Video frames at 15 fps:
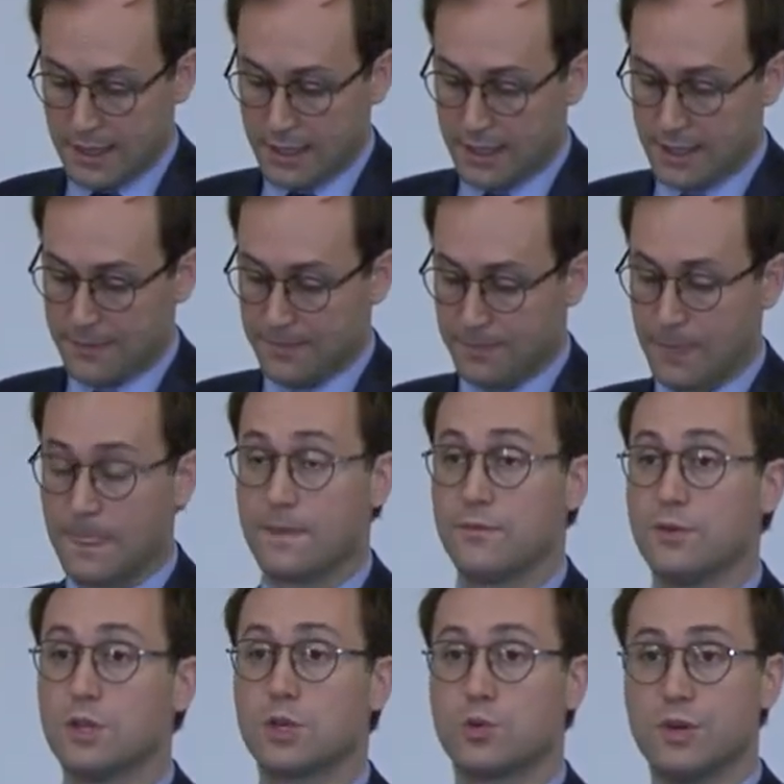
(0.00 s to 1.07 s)
Uh,
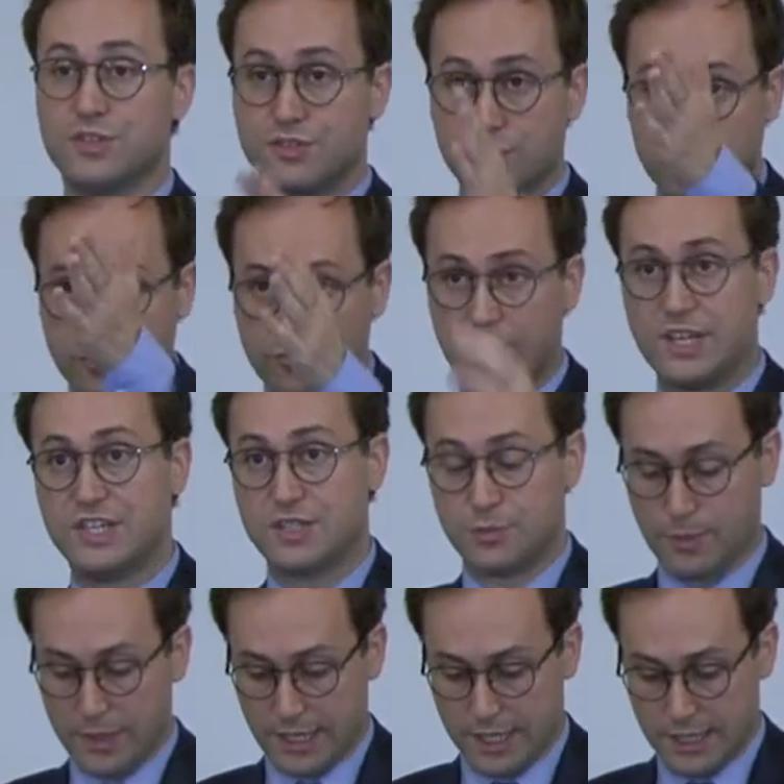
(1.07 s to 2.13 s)
for the question
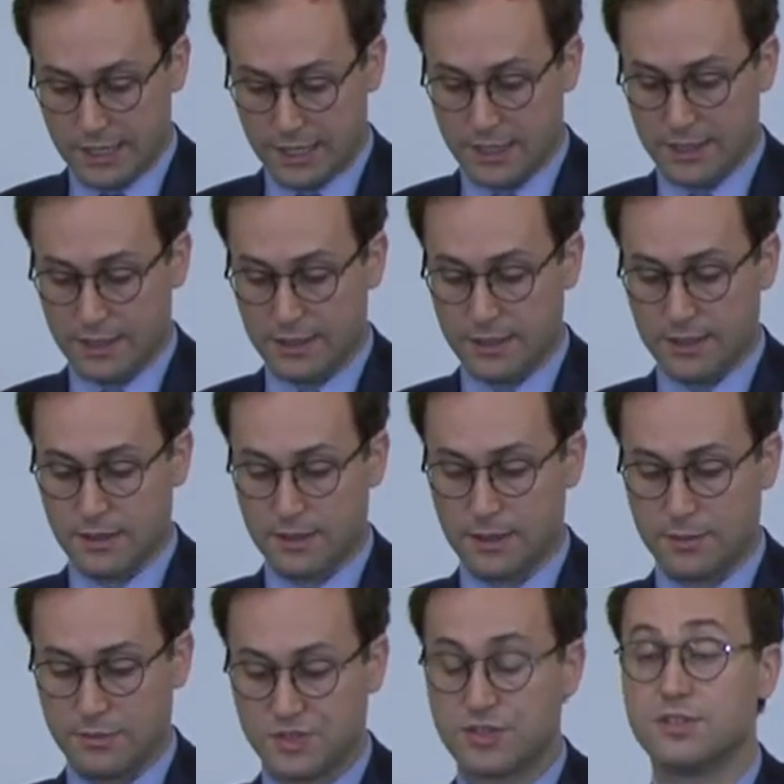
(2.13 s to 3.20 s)
raised by uh, uh
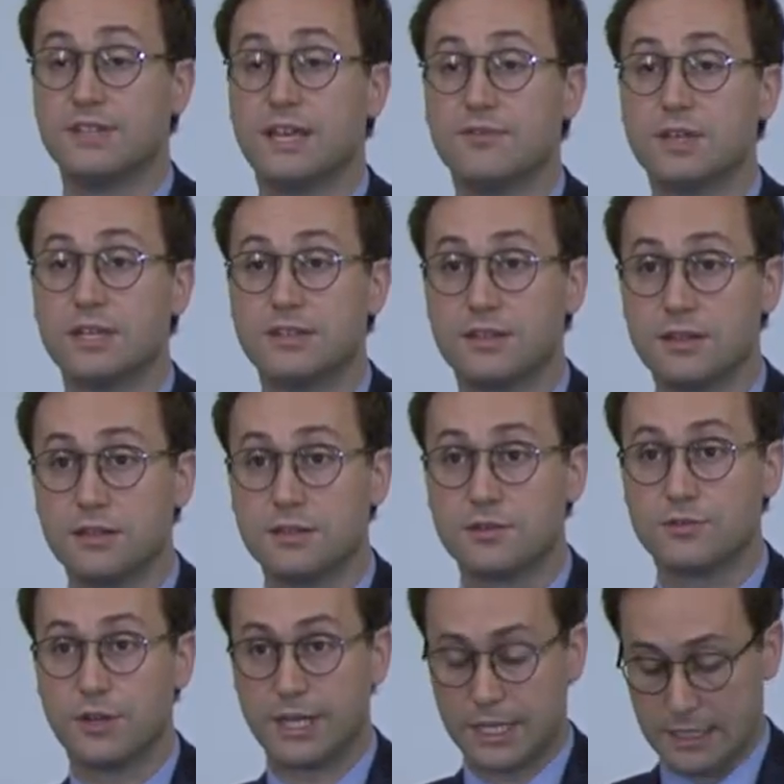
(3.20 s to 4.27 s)
Mr. David Little,
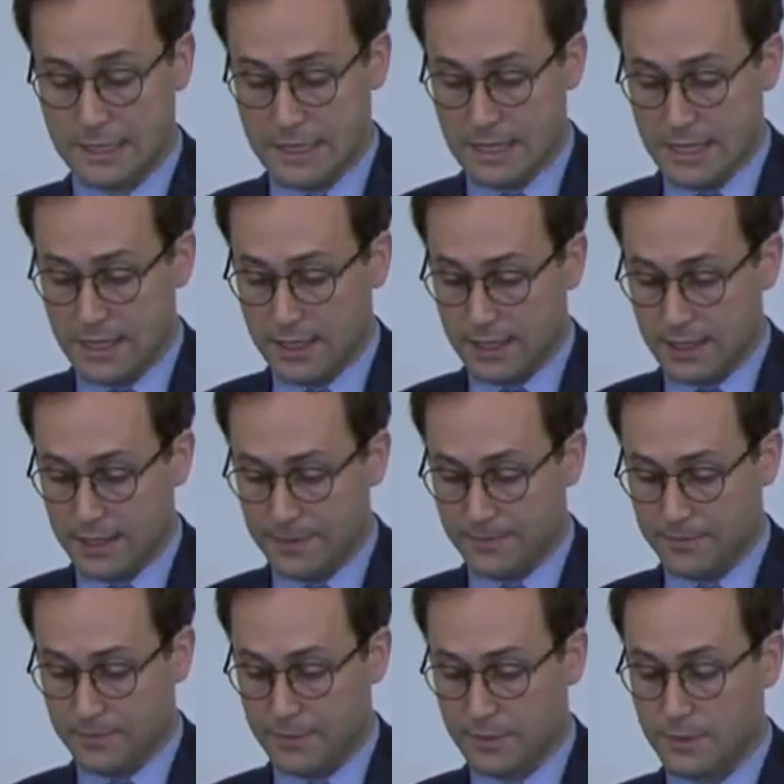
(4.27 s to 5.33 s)
right? Um,
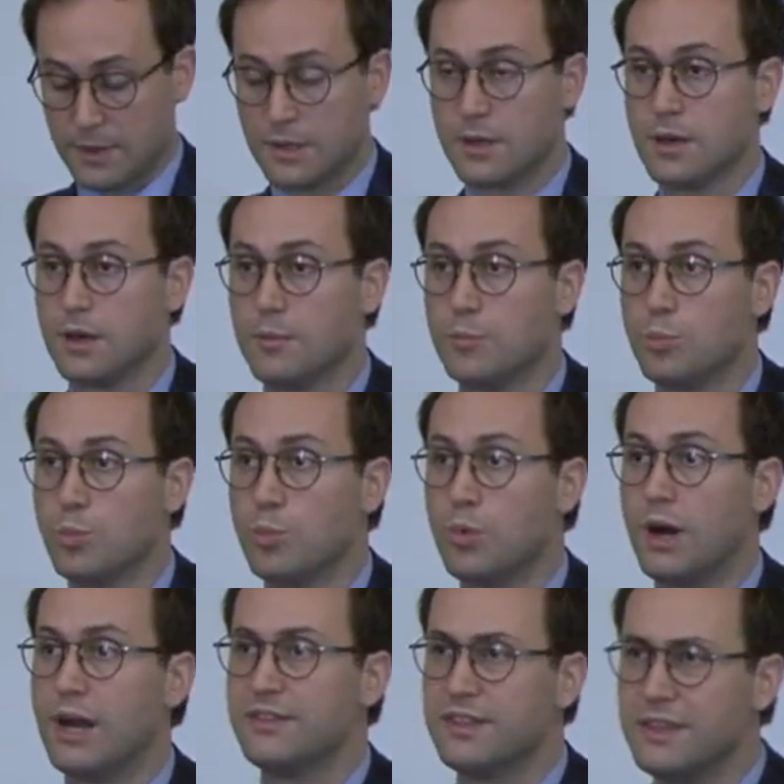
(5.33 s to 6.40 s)

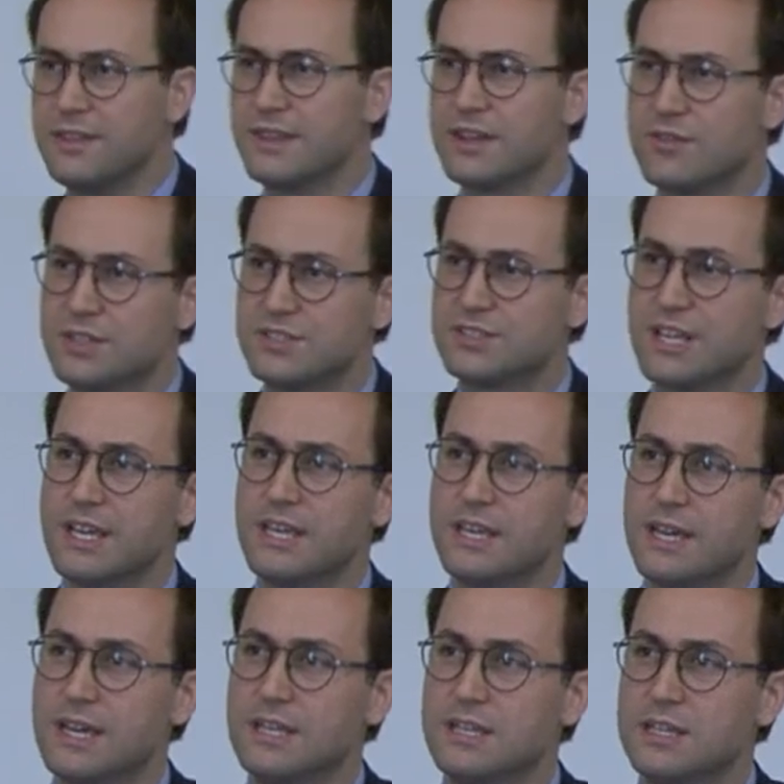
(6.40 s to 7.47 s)
I think there is
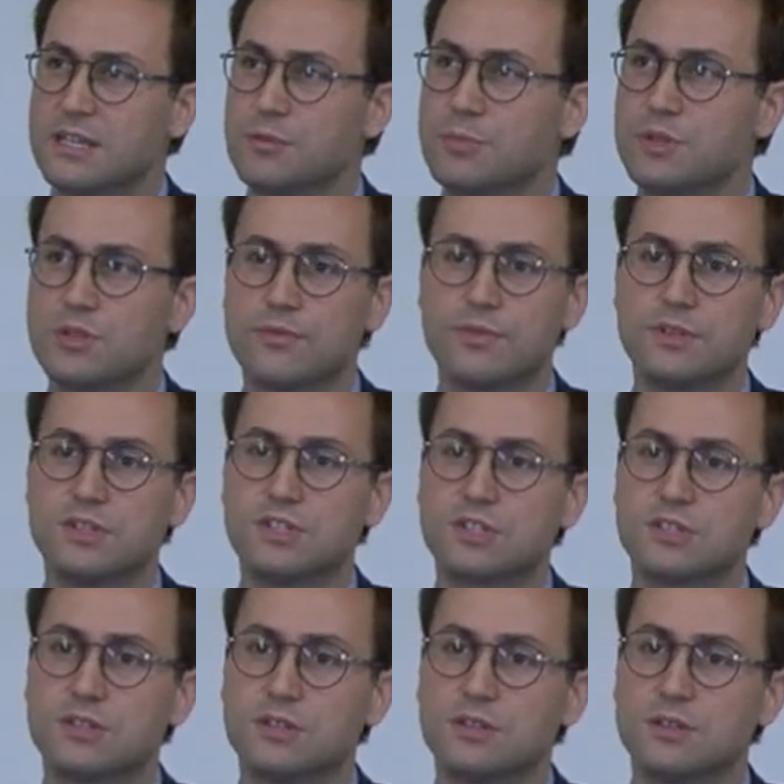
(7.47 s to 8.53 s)
a, a little bit of
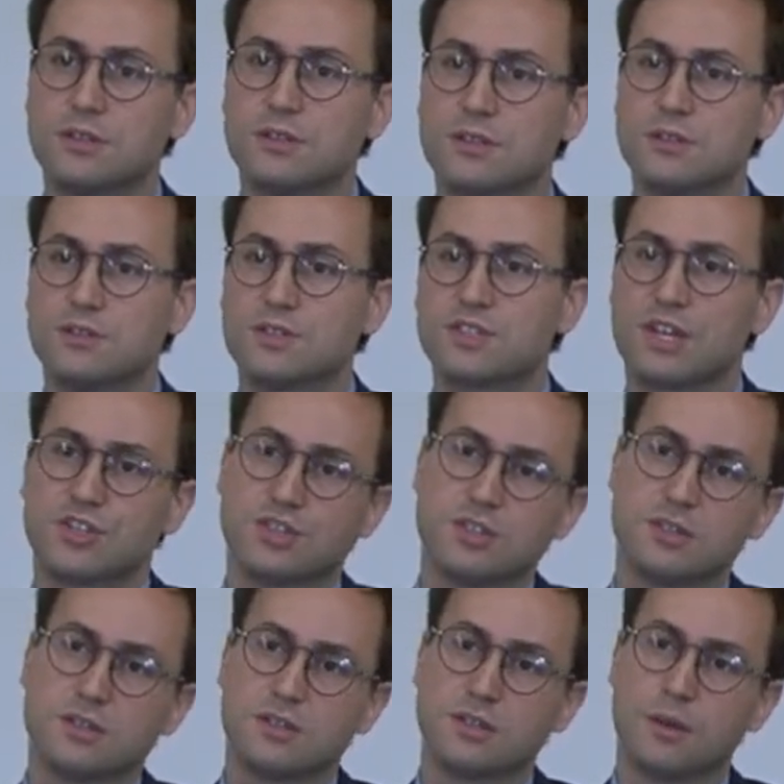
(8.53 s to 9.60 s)
dis uh,
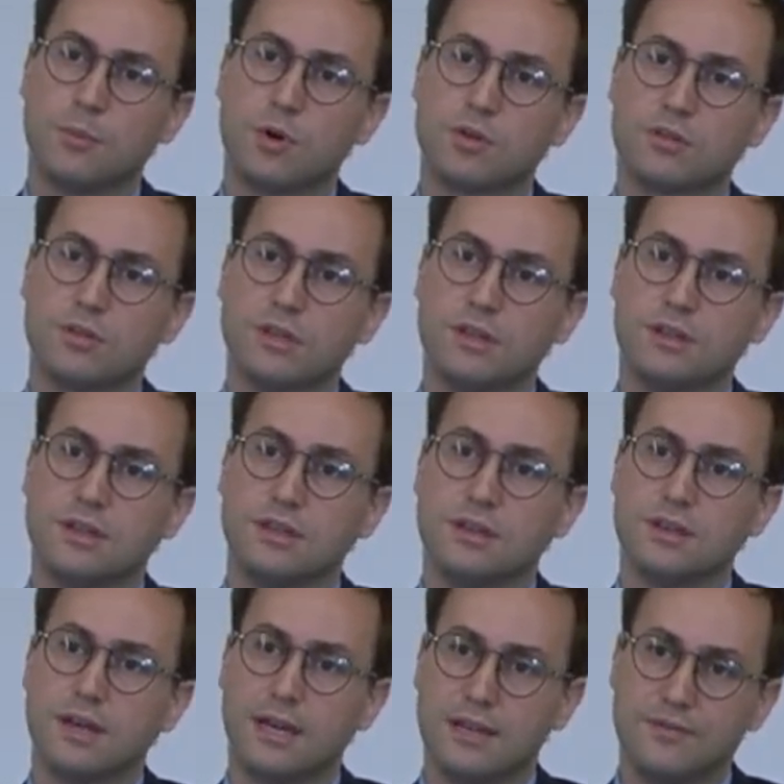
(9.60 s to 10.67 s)
discussion among the,
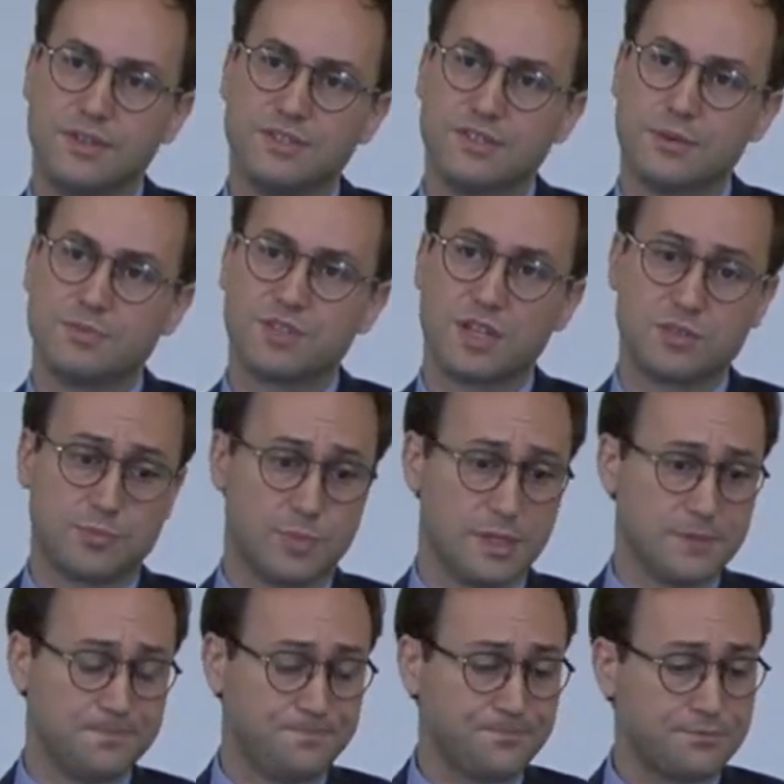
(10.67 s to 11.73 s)
the Alevis themselves,
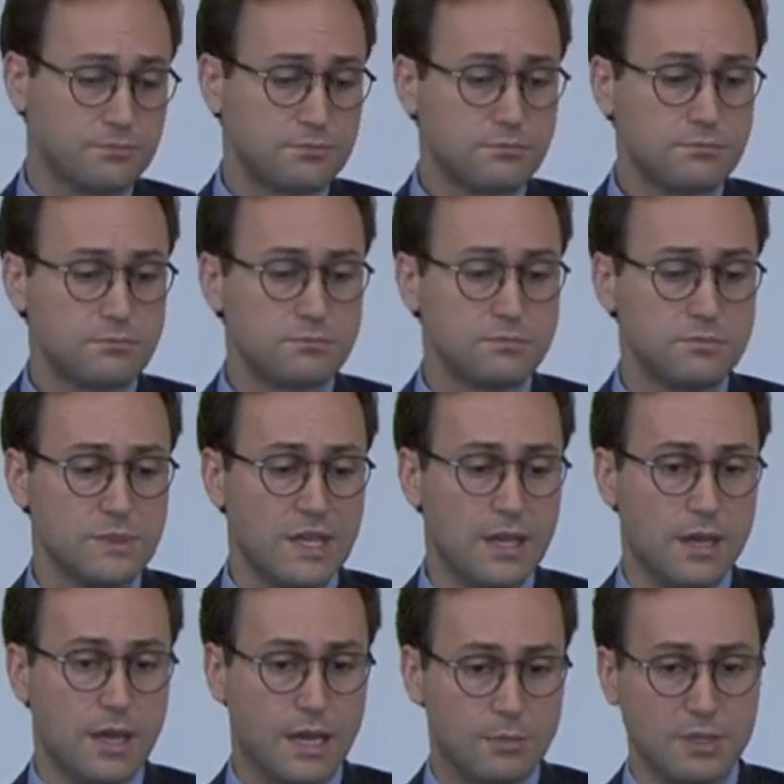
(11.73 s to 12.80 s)
but
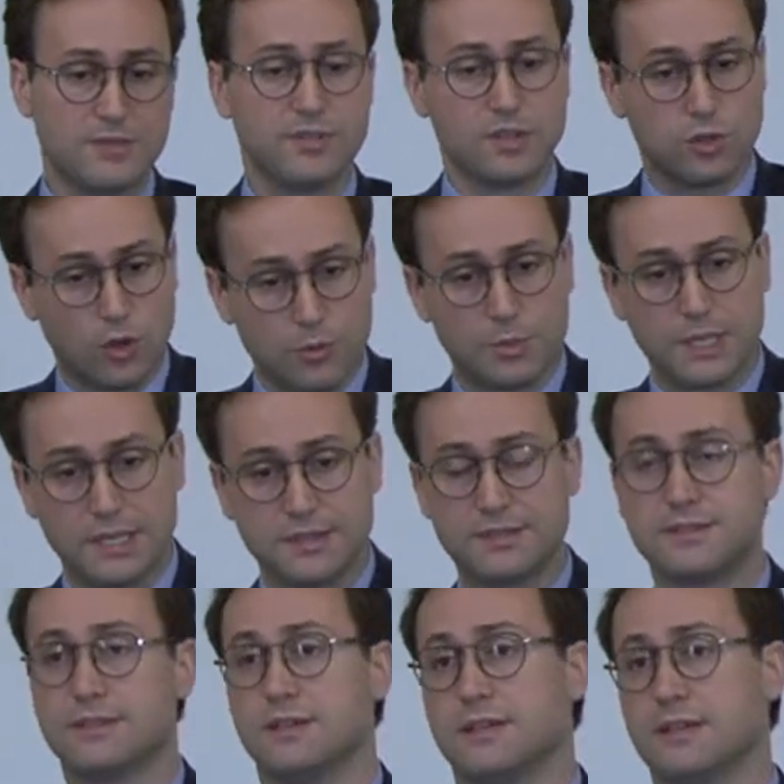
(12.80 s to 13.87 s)
I believe the
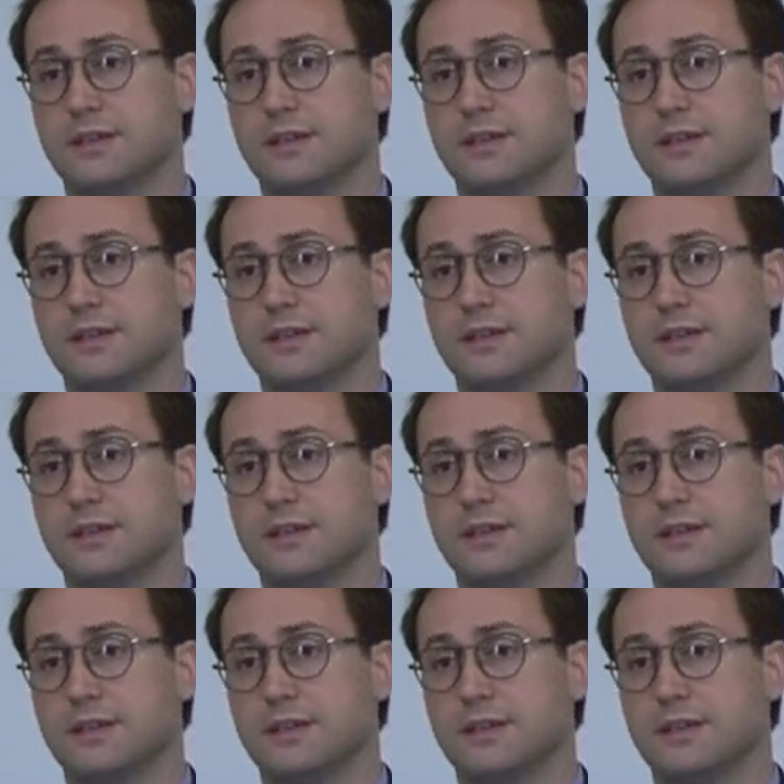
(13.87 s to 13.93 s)
dominant